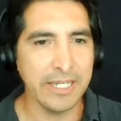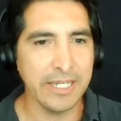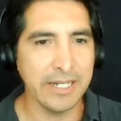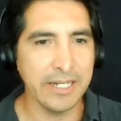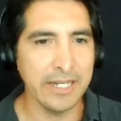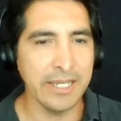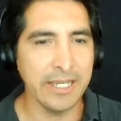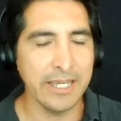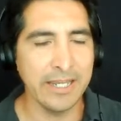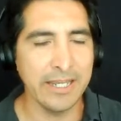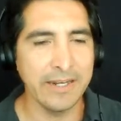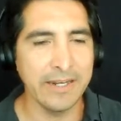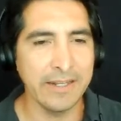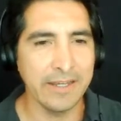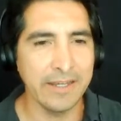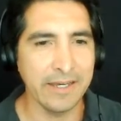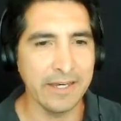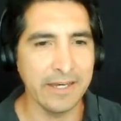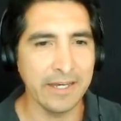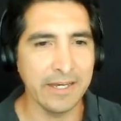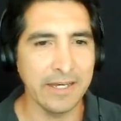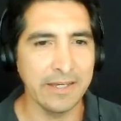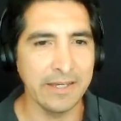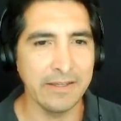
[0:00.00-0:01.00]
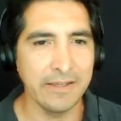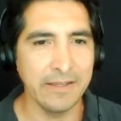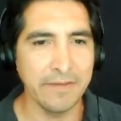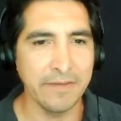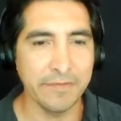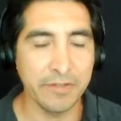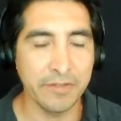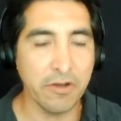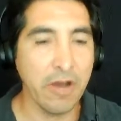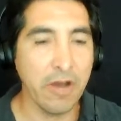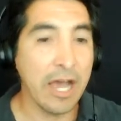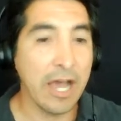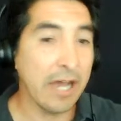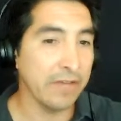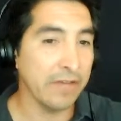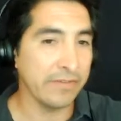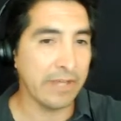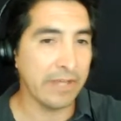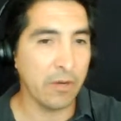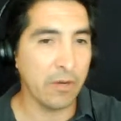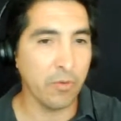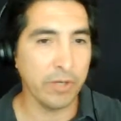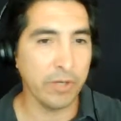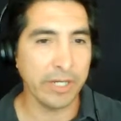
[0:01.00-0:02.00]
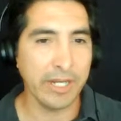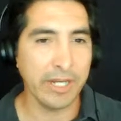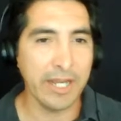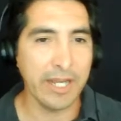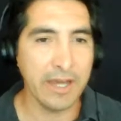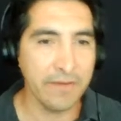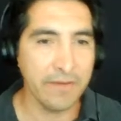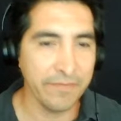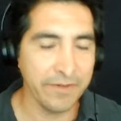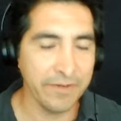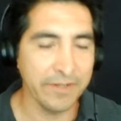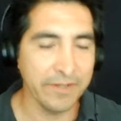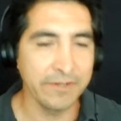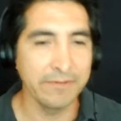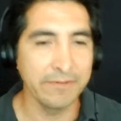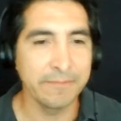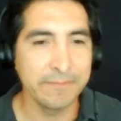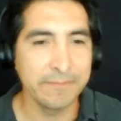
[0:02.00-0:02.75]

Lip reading: And if so, how's that working out for you?